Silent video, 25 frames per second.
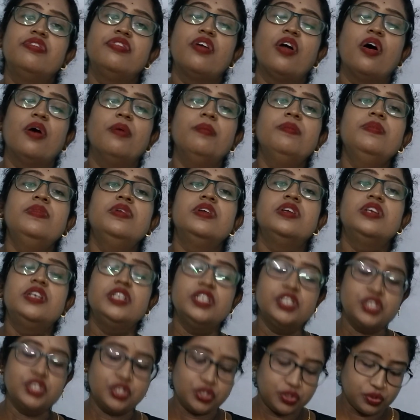from
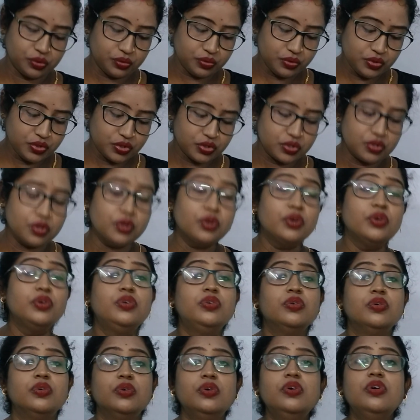tissues to,